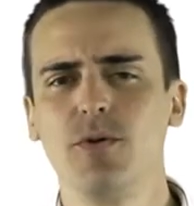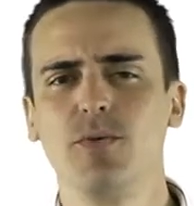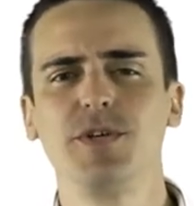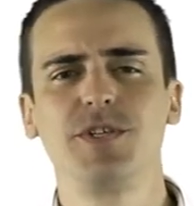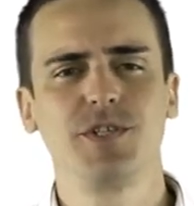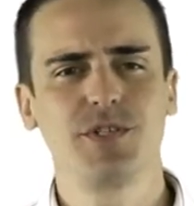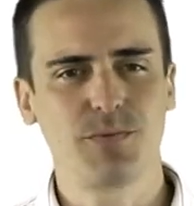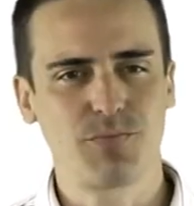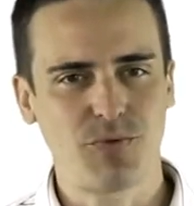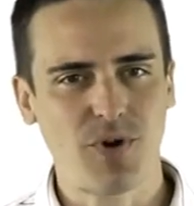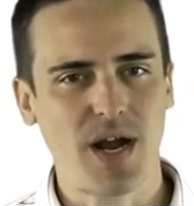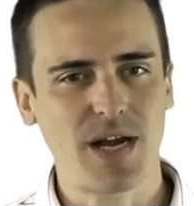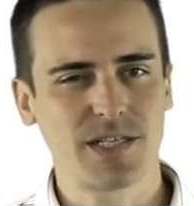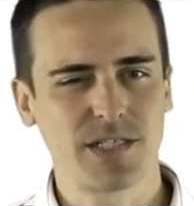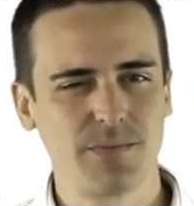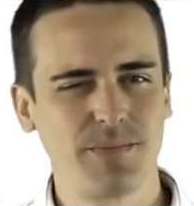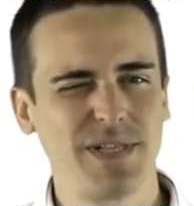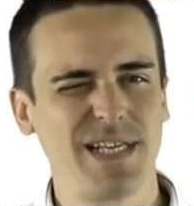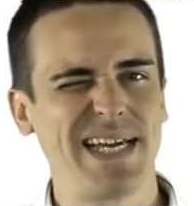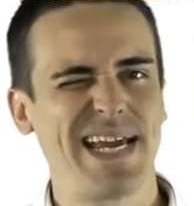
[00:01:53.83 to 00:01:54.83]
which is
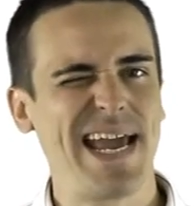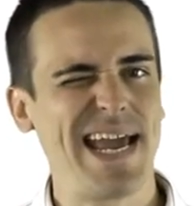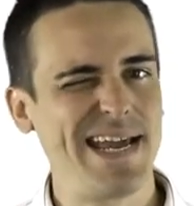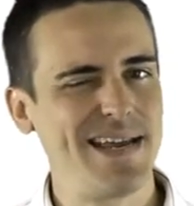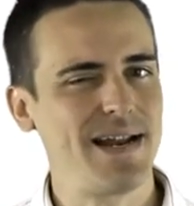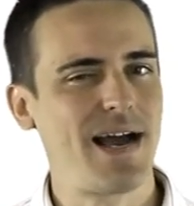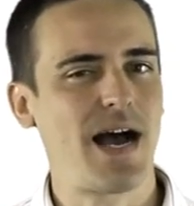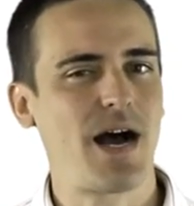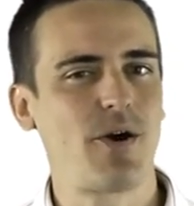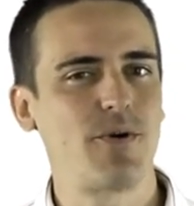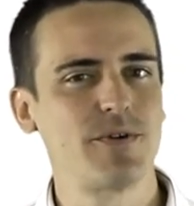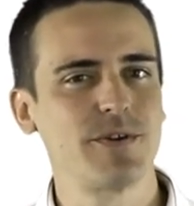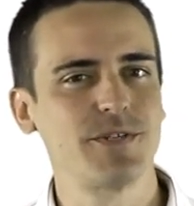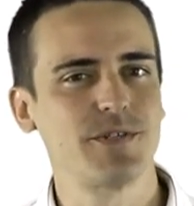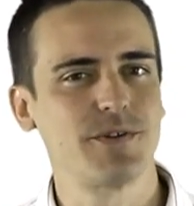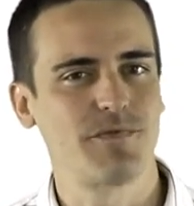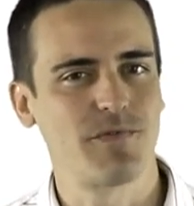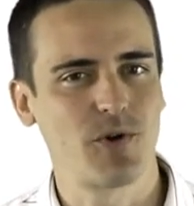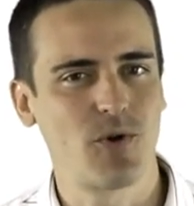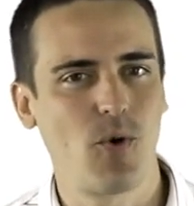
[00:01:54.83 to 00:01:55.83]
approximately 8
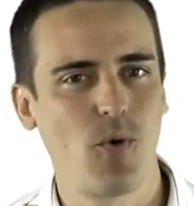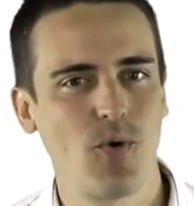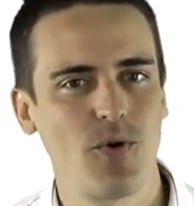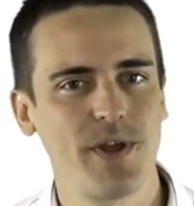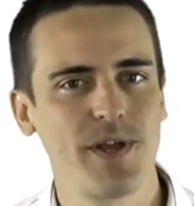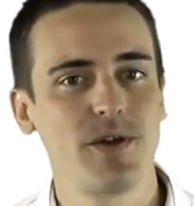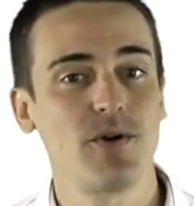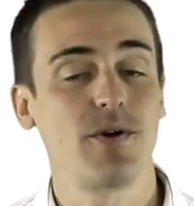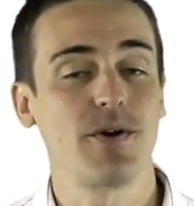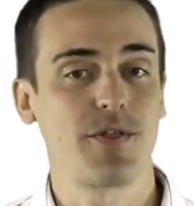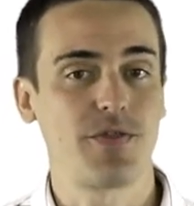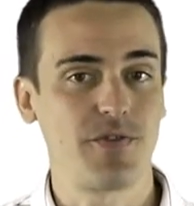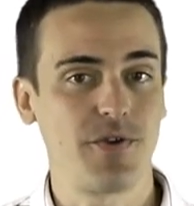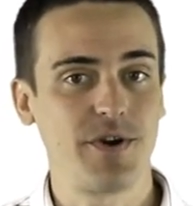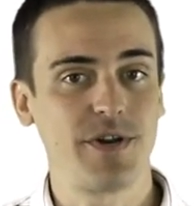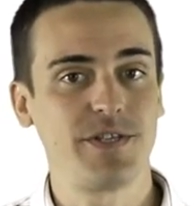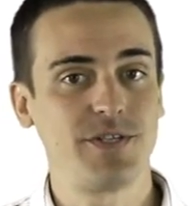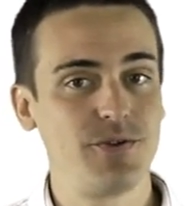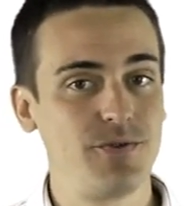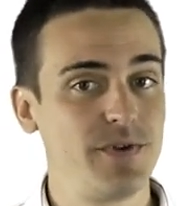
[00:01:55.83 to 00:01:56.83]
hours of recording on a
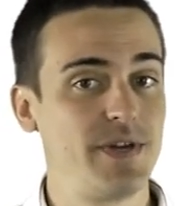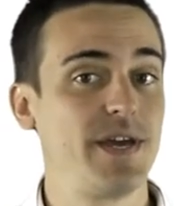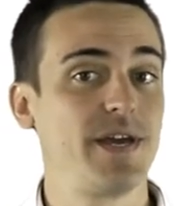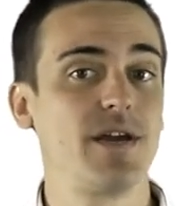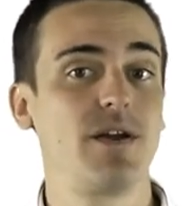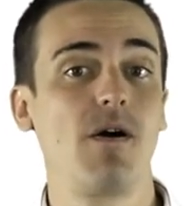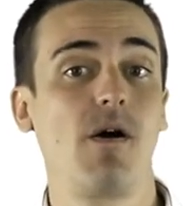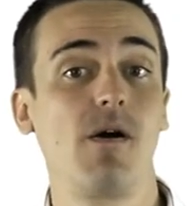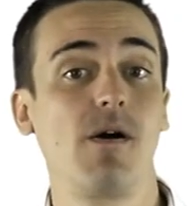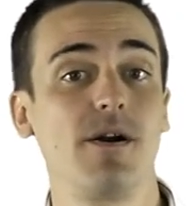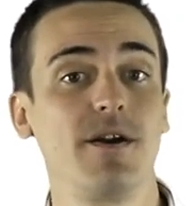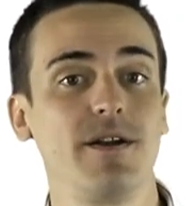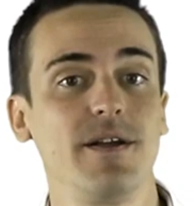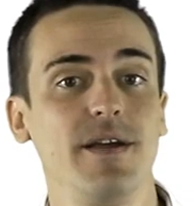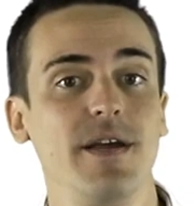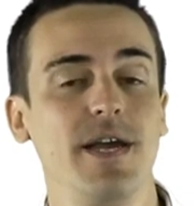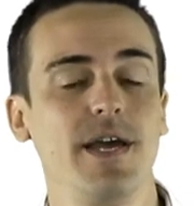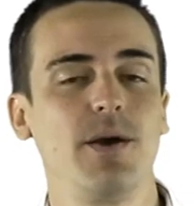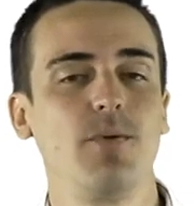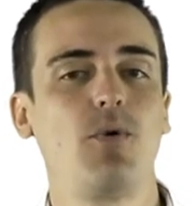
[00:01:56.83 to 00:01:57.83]
32 gig card,
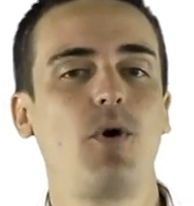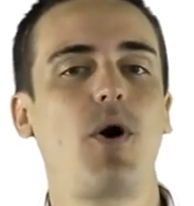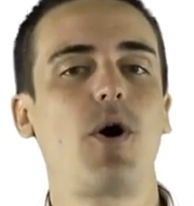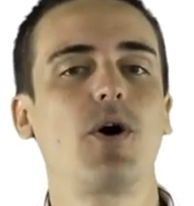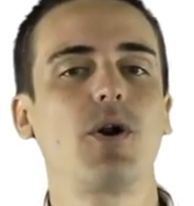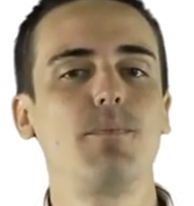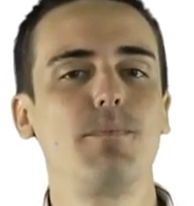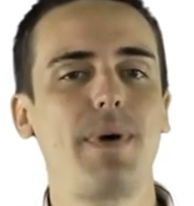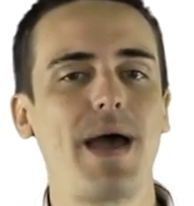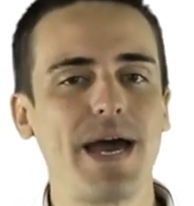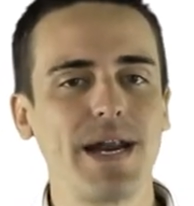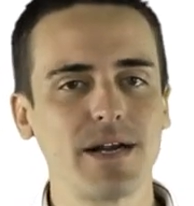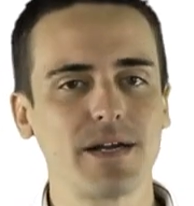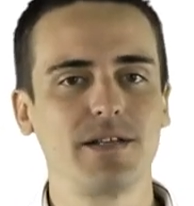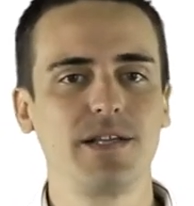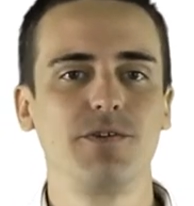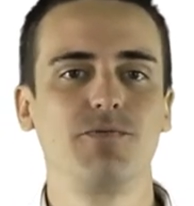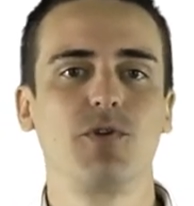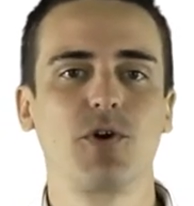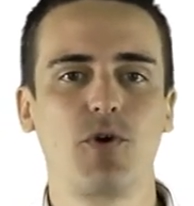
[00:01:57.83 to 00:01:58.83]
it will
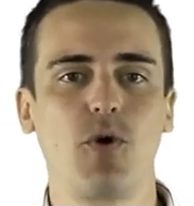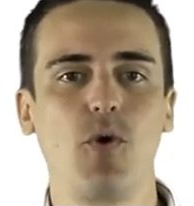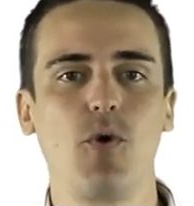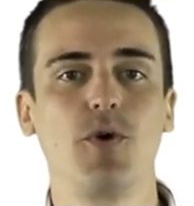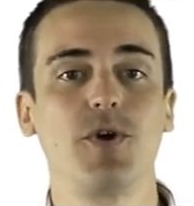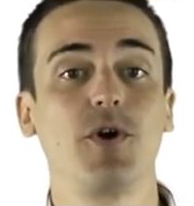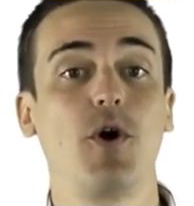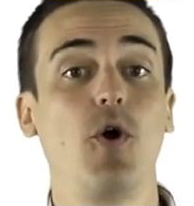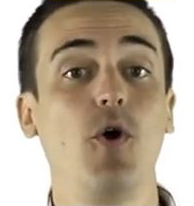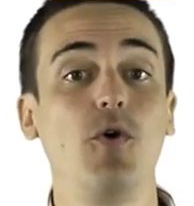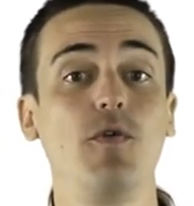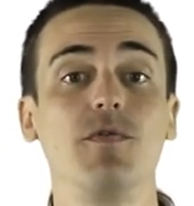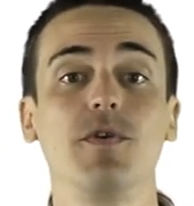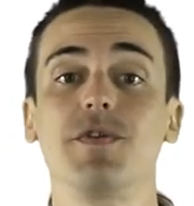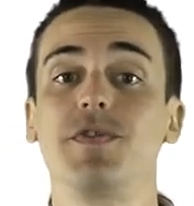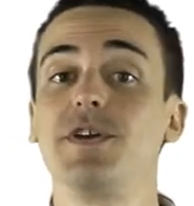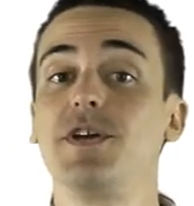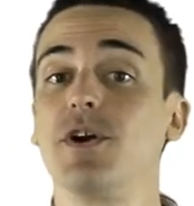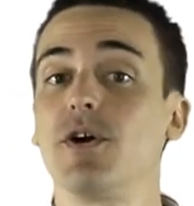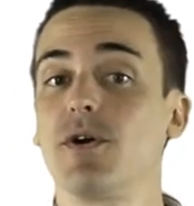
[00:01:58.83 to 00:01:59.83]
automatically record
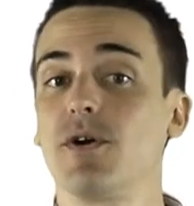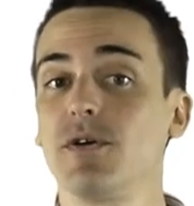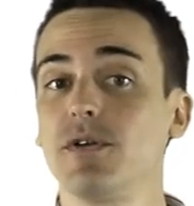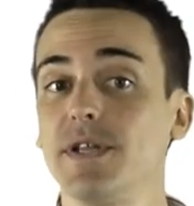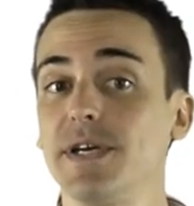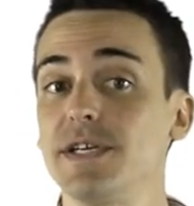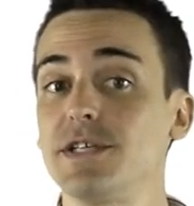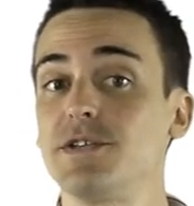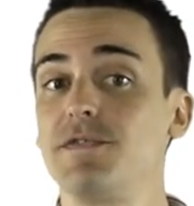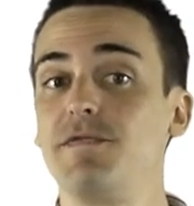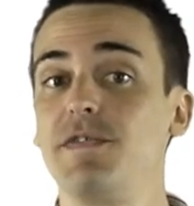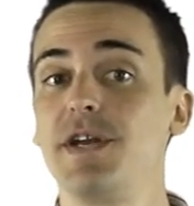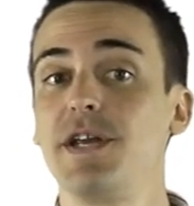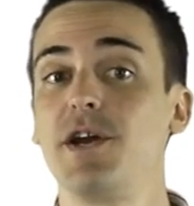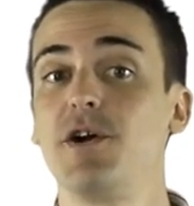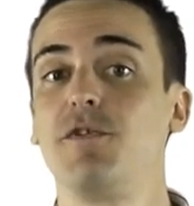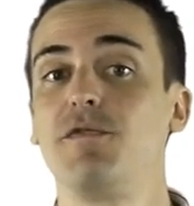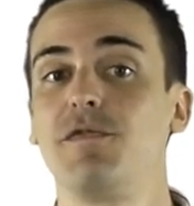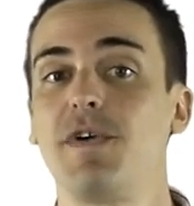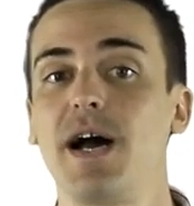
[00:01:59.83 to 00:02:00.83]
over the earliest
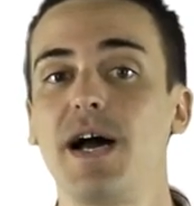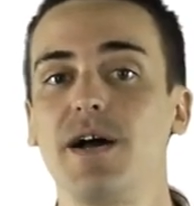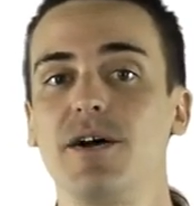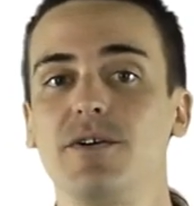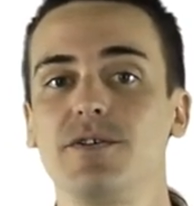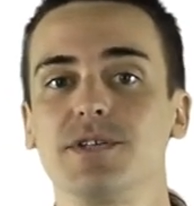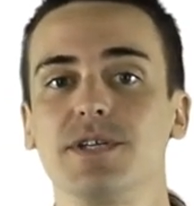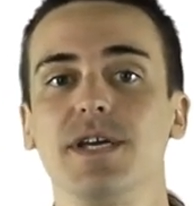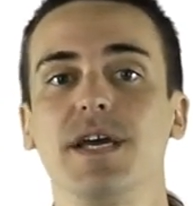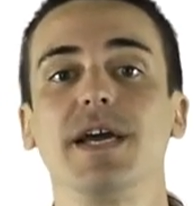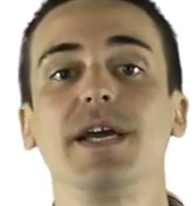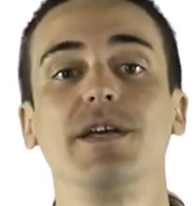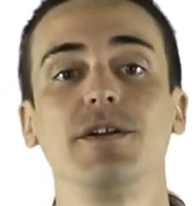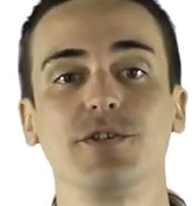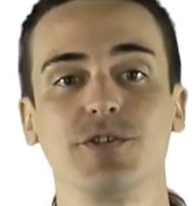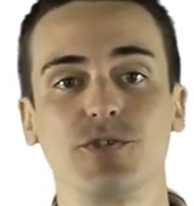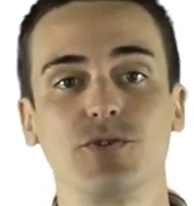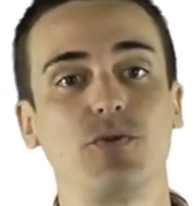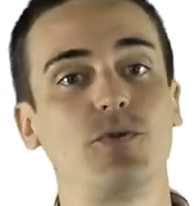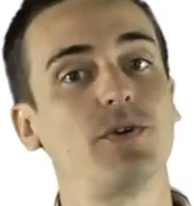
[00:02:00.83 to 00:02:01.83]
video files in
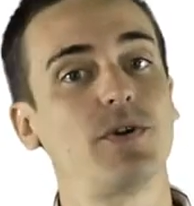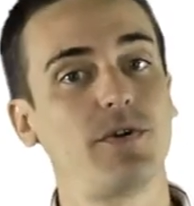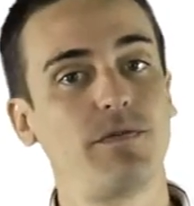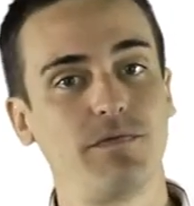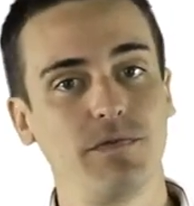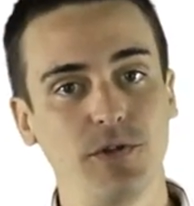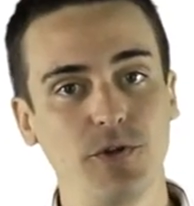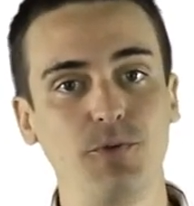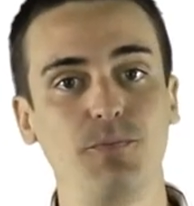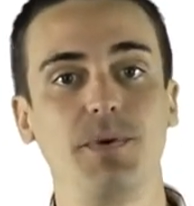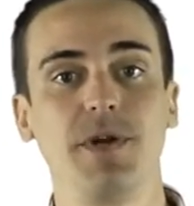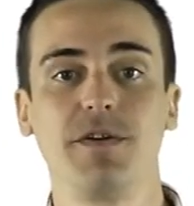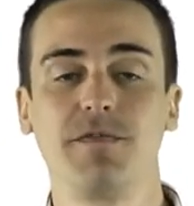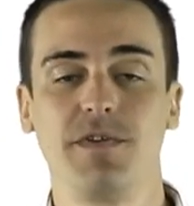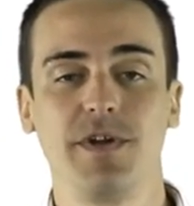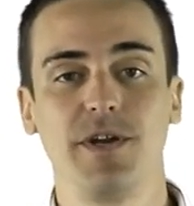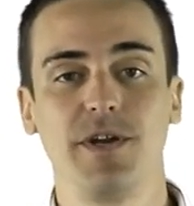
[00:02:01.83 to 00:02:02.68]
a sort of looping